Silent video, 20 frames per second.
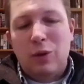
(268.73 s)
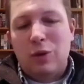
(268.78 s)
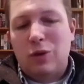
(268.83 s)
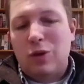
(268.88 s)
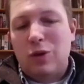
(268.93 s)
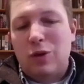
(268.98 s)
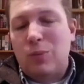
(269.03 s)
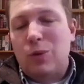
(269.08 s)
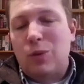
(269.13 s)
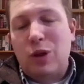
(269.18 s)

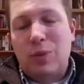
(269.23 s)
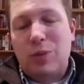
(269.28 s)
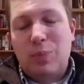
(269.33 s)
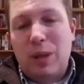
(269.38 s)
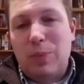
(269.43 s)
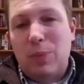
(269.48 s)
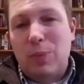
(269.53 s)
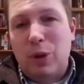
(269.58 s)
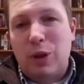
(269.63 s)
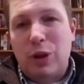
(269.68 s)
some good
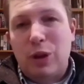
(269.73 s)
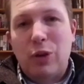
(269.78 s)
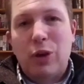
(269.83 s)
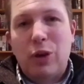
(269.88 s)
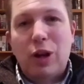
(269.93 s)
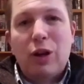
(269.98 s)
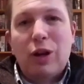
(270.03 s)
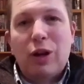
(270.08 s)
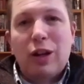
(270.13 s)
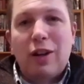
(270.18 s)
people that are
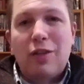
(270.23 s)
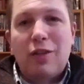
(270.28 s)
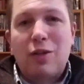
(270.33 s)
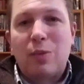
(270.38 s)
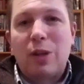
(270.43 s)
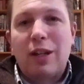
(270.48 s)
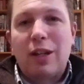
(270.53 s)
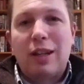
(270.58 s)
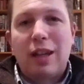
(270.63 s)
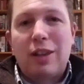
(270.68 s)
there in
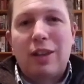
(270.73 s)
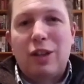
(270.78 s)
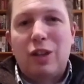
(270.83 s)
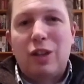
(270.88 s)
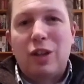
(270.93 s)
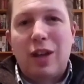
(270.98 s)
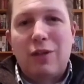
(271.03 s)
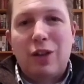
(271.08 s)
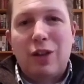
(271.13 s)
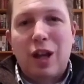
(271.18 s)
government, I
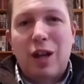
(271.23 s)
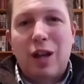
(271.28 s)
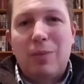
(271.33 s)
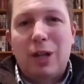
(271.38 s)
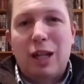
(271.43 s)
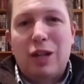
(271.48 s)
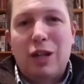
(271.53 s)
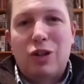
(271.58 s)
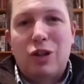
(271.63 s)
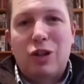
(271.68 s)
think you have a
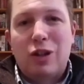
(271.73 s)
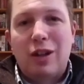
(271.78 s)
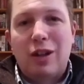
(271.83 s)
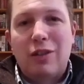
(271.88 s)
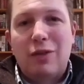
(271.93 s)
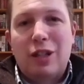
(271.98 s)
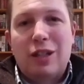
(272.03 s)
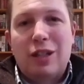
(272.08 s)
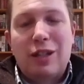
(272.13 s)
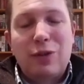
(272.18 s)
combination
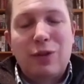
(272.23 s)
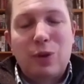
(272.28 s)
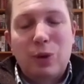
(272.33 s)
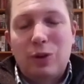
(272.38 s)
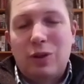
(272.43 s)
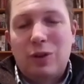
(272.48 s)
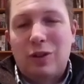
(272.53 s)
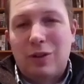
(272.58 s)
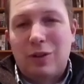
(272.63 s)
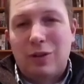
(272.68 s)
of the
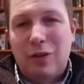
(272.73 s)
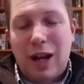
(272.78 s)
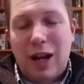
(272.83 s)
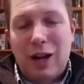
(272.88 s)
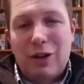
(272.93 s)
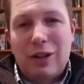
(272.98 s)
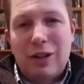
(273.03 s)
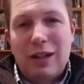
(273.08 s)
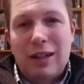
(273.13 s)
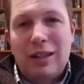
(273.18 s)
difficulties in
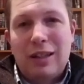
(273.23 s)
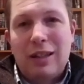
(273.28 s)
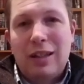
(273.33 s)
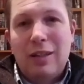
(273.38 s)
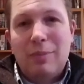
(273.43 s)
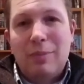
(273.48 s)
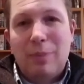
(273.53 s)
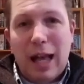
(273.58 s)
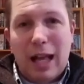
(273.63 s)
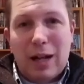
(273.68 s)
firing
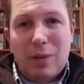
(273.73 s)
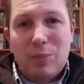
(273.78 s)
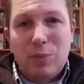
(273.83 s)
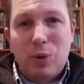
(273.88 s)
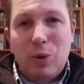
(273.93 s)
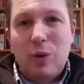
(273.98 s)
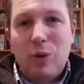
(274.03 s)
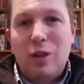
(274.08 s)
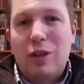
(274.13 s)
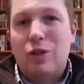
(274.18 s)
bad
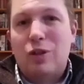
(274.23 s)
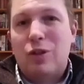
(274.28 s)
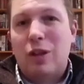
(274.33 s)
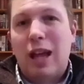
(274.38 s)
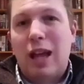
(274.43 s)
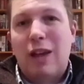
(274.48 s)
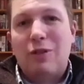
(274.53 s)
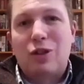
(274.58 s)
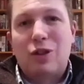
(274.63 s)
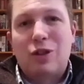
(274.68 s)
employees. You
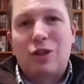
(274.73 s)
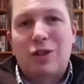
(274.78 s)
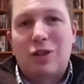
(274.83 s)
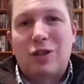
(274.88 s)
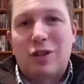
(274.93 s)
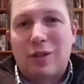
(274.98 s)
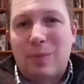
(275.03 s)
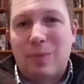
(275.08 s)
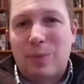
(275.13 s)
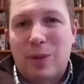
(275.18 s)
have just
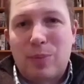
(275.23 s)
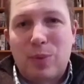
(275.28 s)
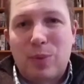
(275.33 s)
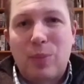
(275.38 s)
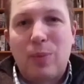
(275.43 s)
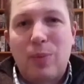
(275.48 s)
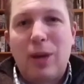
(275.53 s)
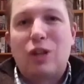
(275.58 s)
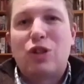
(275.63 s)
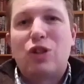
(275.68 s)
systems that
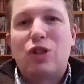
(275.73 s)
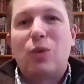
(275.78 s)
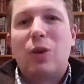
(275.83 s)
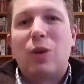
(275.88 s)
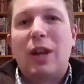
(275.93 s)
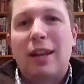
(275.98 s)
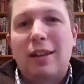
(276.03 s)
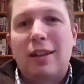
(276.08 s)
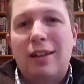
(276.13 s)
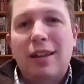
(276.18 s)

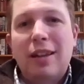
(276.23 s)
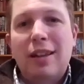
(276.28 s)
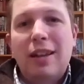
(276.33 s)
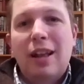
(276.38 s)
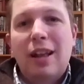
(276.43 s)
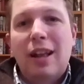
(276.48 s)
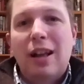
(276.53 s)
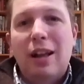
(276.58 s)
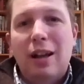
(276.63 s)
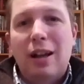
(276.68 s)
perpetuate
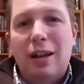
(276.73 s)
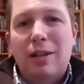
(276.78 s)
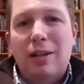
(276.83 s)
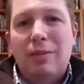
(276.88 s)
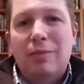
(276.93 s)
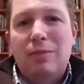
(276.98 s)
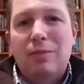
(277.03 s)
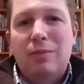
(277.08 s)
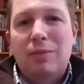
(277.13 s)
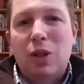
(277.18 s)

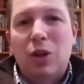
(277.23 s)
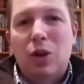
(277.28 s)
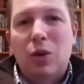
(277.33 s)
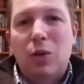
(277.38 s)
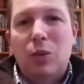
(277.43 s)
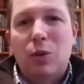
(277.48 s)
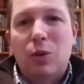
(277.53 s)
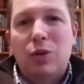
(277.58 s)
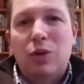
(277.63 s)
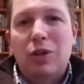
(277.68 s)

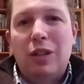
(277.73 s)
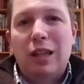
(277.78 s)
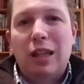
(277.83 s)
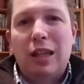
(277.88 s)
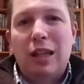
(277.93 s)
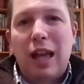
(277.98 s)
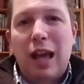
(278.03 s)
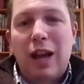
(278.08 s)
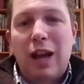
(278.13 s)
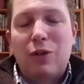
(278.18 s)

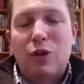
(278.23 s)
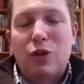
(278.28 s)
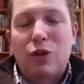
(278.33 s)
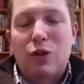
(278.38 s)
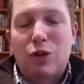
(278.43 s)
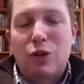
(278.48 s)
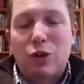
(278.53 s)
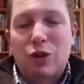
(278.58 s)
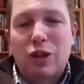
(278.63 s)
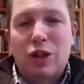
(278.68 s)
seeking after
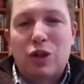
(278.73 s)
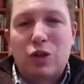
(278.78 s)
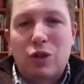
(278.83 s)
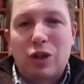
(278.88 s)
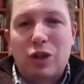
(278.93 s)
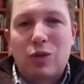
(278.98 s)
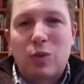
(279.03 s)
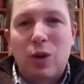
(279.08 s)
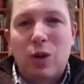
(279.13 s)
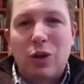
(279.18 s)
certain
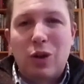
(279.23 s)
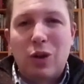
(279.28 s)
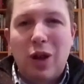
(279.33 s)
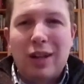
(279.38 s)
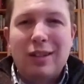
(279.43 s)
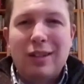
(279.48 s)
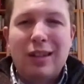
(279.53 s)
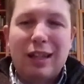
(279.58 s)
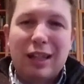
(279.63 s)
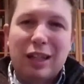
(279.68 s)
interests while
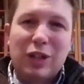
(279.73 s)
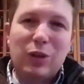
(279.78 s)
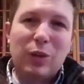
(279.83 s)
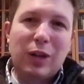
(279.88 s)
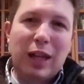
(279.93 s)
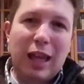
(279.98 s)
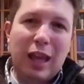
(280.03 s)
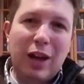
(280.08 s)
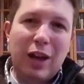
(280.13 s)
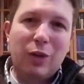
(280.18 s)
not taking into
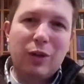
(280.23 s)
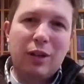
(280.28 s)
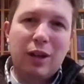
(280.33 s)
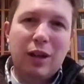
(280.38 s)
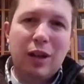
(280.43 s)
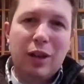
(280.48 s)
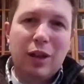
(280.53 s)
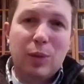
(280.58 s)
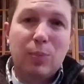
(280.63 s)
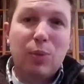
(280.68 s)
account
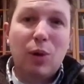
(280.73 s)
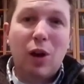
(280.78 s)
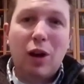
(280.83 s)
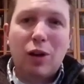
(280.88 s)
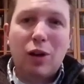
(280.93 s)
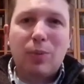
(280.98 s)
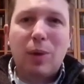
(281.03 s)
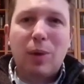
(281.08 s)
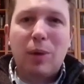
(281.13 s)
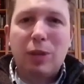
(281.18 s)
the
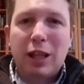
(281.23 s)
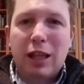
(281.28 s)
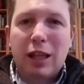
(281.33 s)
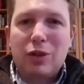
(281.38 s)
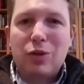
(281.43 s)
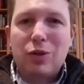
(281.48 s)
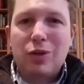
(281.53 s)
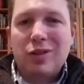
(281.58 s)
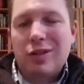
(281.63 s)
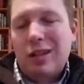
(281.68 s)
broader public
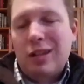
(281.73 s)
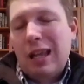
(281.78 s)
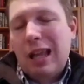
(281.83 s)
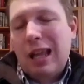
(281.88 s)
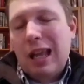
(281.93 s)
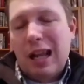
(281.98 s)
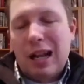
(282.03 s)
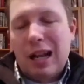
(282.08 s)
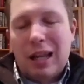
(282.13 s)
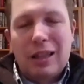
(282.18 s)
interest.
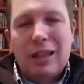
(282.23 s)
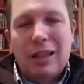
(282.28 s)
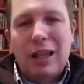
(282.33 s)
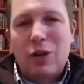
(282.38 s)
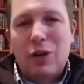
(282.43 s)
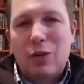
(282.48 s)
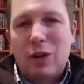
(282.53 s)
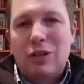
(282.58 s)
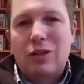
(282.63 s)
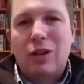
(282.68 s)
And I think
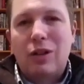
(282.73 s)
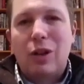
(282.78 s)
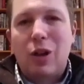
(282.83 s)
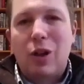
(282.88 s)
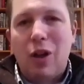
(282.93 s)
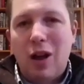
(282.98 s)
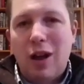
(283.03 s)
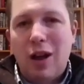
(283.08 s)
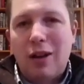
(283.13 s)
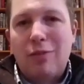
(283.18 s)
that creates a
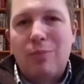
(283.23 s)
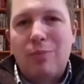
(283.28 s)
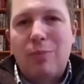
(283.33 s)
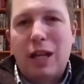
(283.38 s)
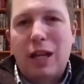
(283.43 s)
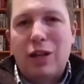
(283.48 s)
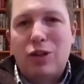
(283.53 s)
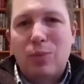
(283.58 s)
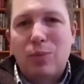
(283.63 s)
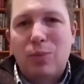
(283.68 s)
lot of
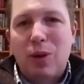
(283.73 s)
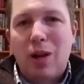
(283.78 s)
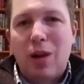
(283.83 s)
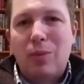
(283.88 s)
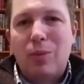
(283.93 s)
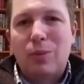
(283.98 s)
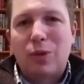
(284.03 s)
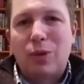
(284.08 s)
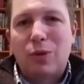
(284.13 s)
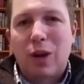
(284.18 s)
major
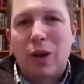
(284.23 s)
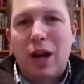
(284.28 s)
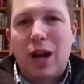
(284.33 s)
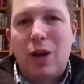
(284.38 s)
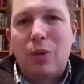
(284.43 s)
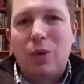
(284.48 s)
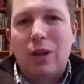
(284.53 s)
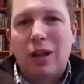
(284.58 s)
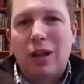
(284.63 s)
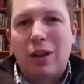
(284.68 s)
problems for
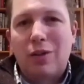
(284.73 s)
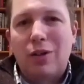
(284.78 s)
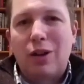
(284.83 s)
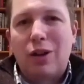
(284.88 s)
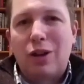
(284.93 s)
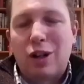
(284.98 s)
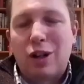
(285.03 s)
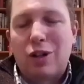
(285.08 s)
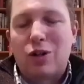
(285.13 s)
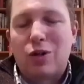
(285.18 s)
how we govern
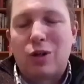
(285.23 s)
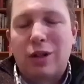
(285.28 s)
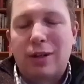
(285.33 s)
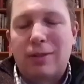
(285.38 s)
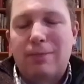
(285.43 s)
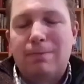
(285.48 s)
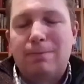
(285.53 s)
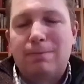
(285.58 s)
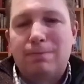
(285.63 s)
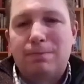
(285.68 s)
our country.